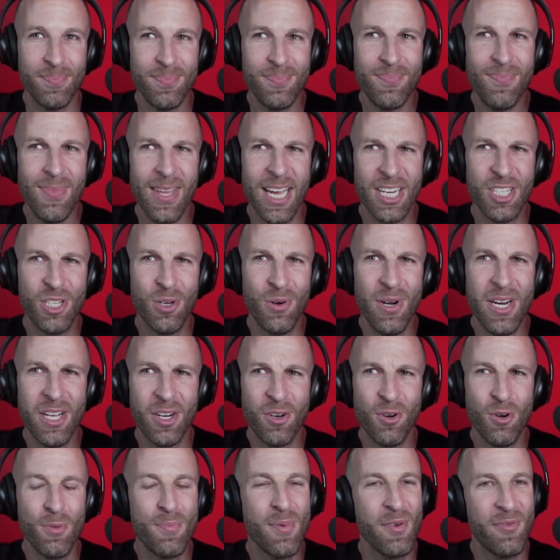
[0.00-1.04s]
I joined a
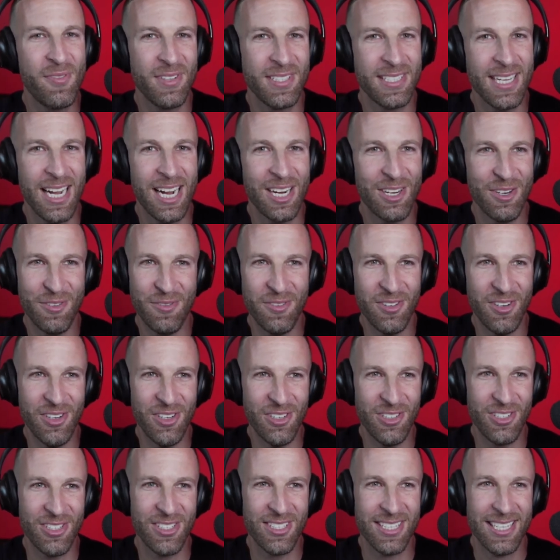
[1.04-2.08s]
group of
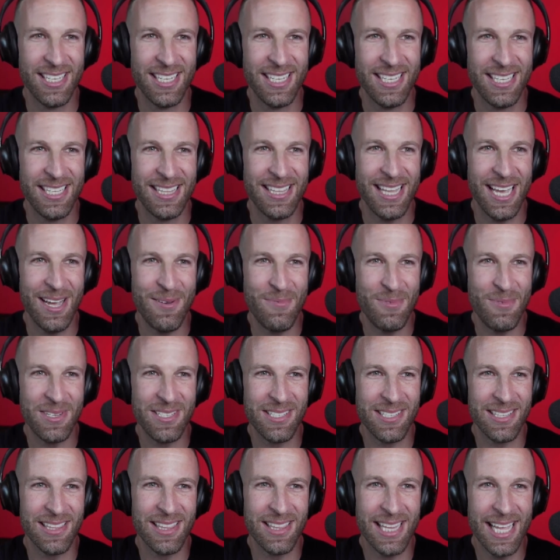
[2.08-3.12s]
photographers that was
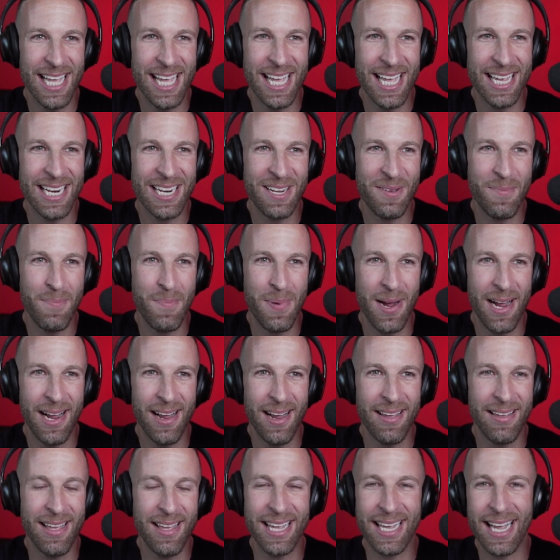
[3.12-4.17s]
led by
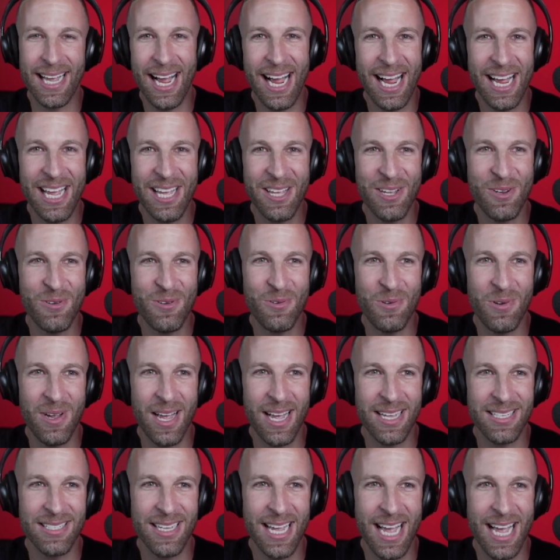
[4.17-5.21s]
a guy who
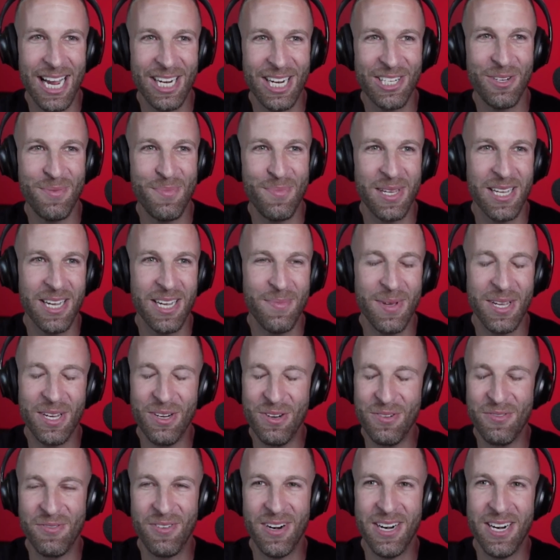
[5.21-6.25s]
has actually become a
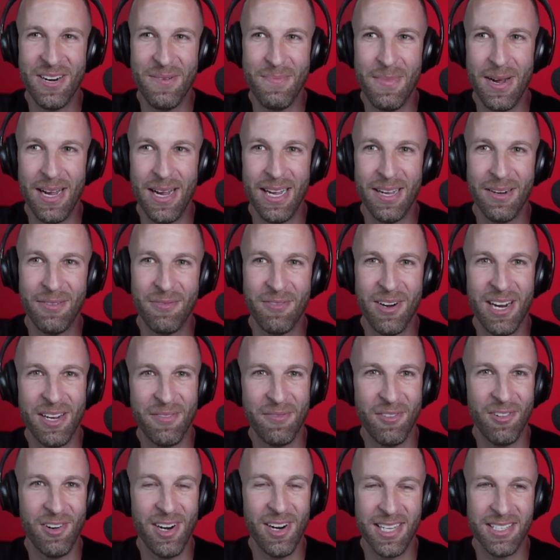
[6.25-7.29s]
good friend of mine, Frank
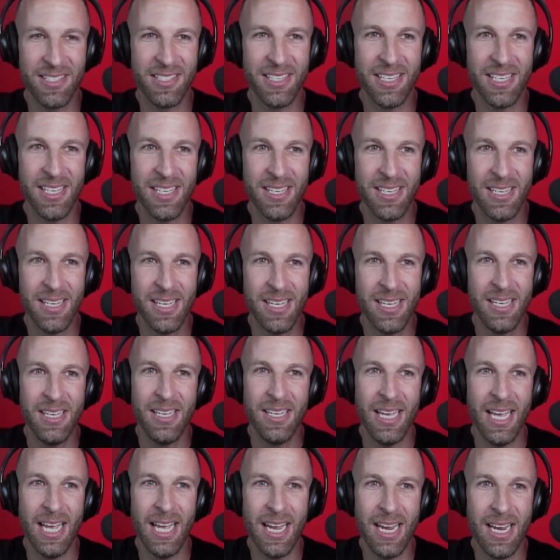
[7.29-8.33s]
Varonsky,
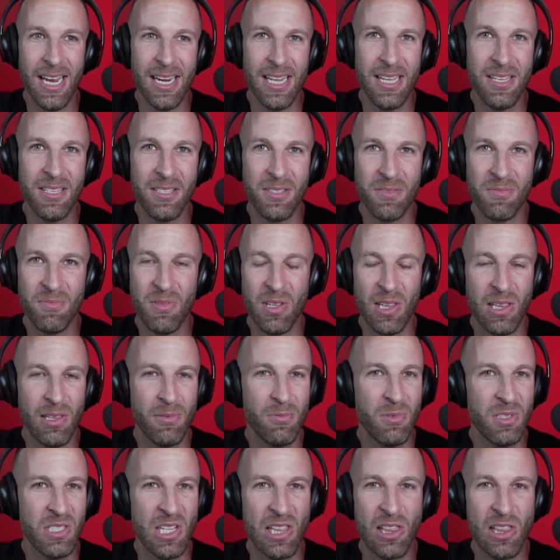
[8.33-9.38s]
and he's
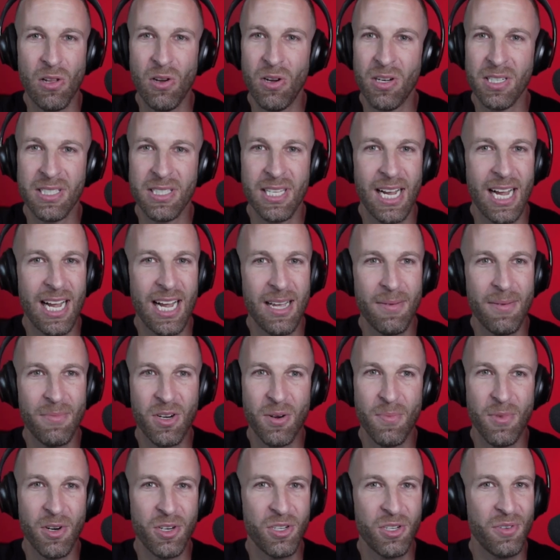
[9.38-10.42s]
a long-time
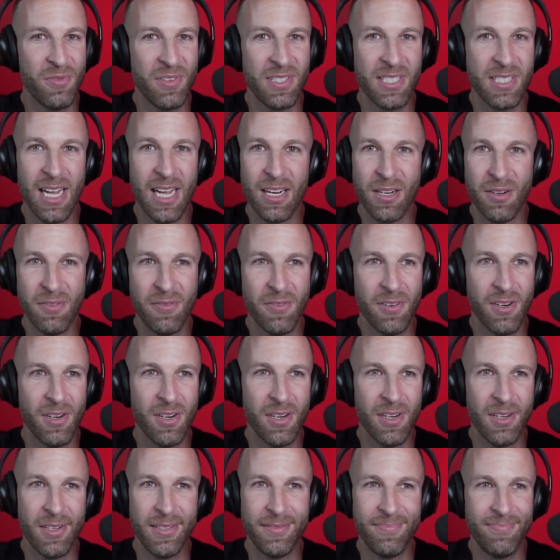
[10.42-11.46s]
commercial
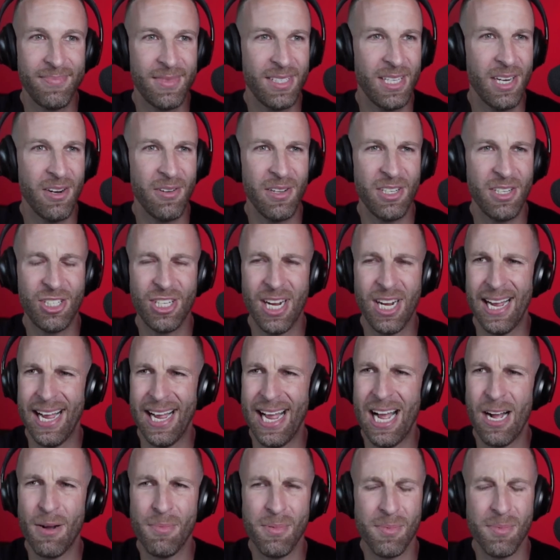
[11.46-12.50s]
photographer. He, you know, he shot
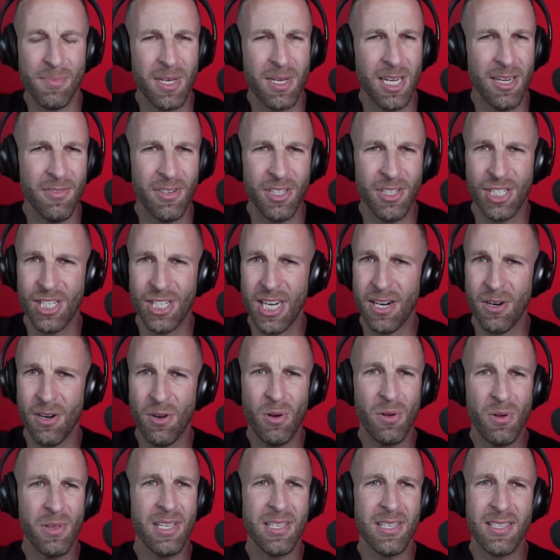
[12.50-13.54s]
album covers, shot
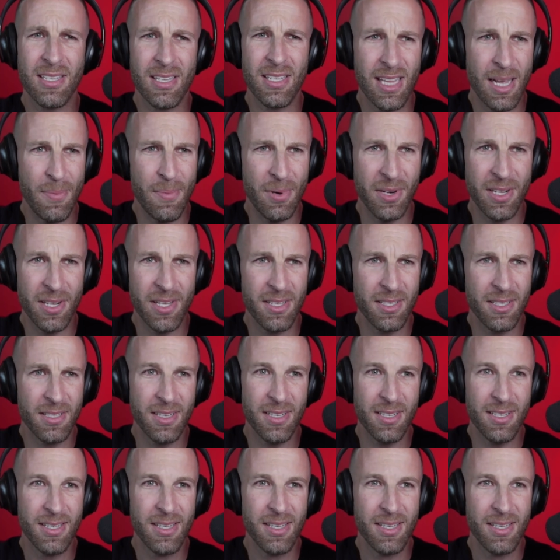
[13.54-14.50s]
all these celebrities, and